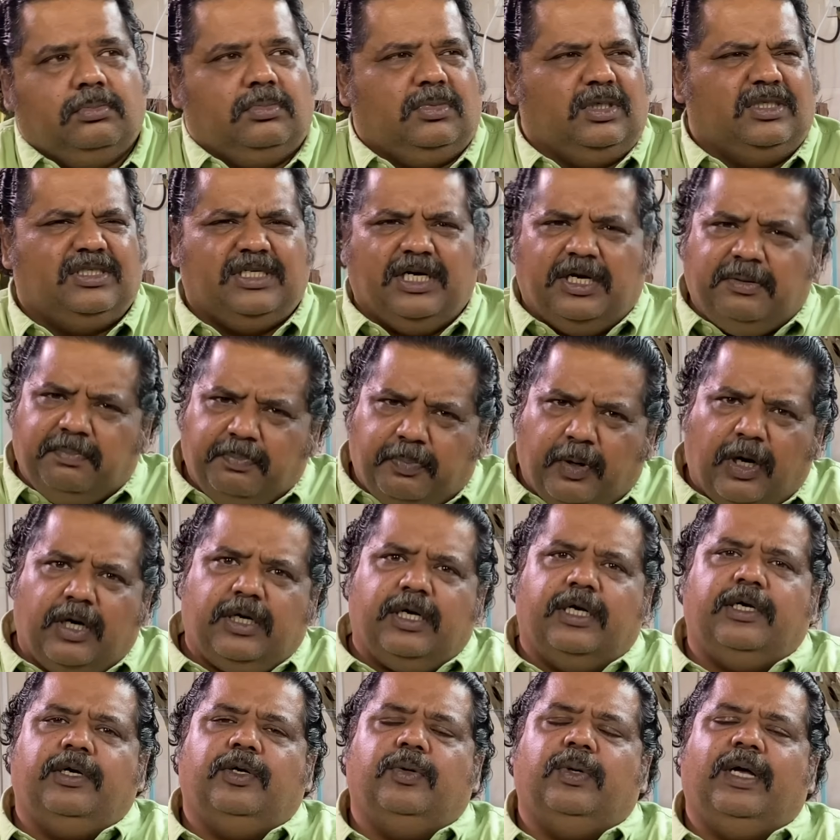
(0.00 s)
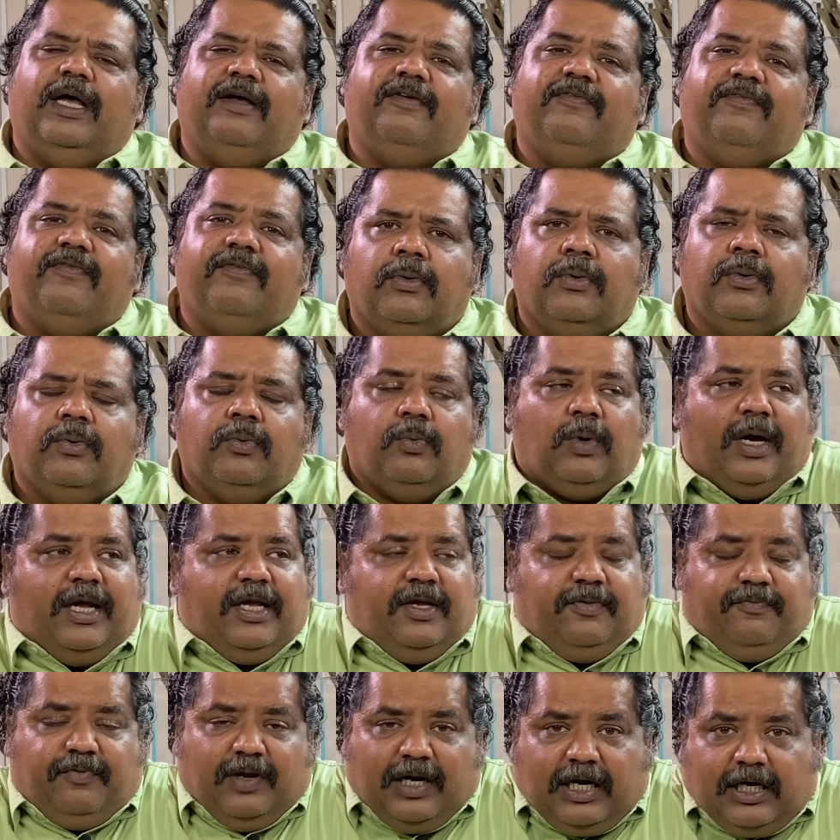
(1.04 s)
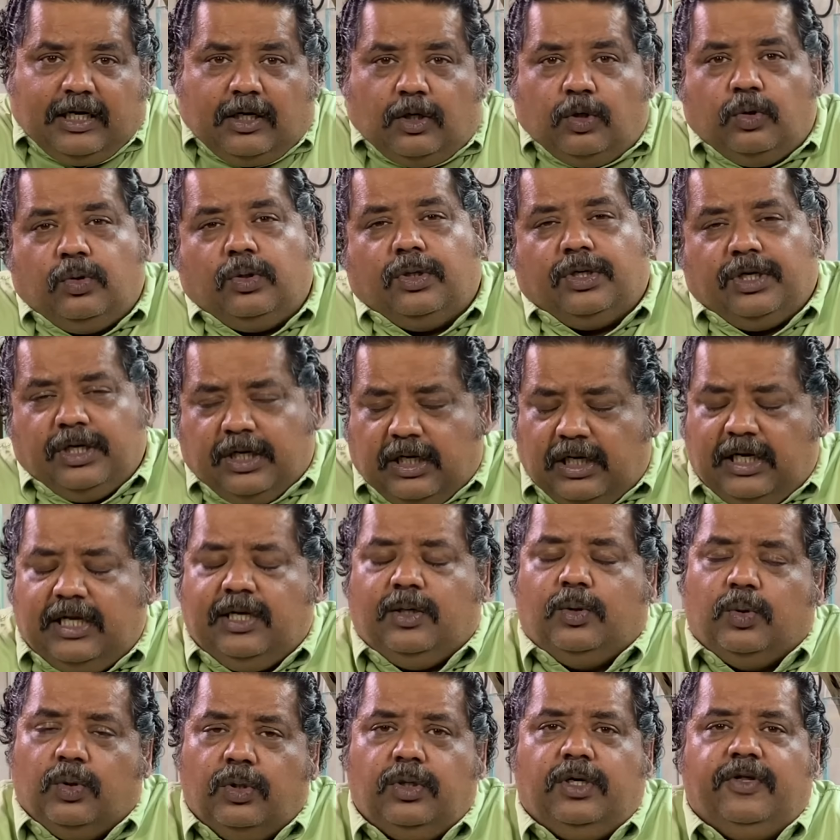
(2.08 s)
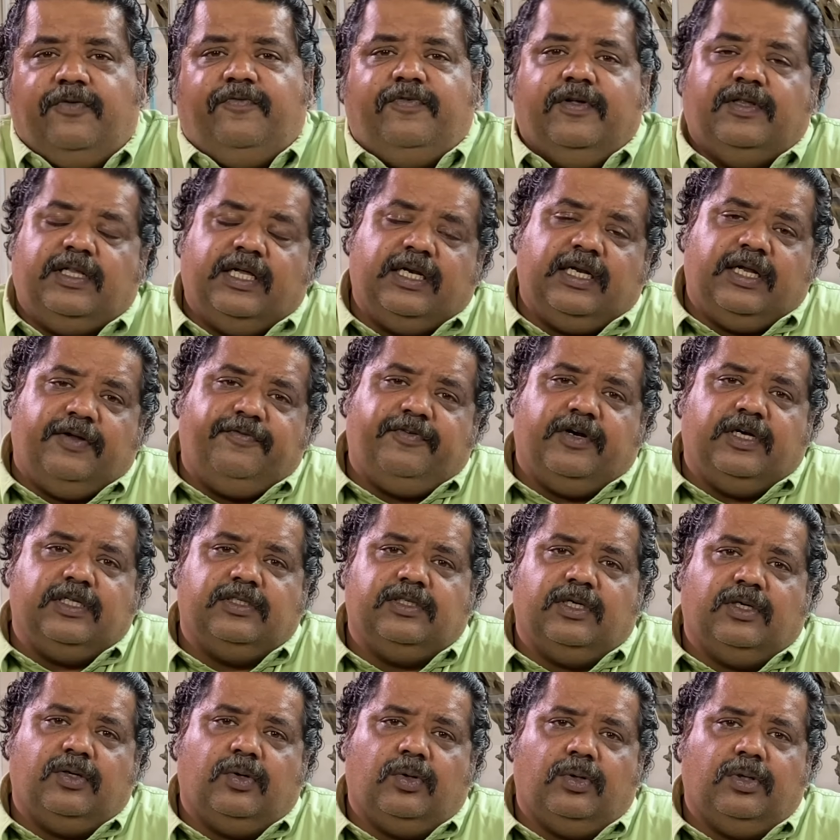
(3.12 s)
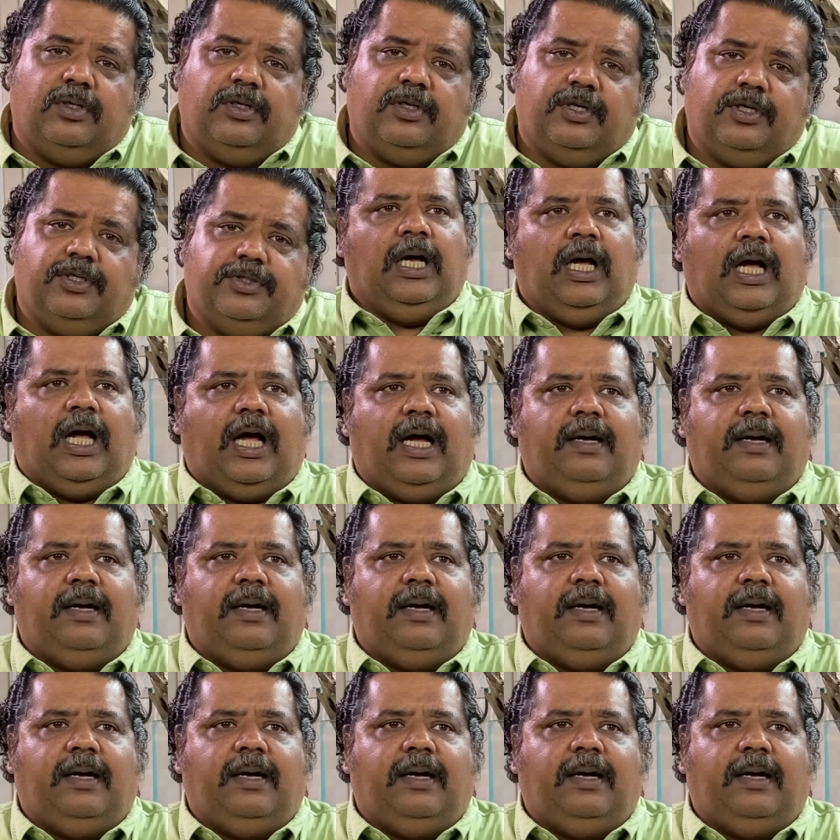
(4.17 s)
Is it important to have? Why? Will it look really good if it is in golden ratio?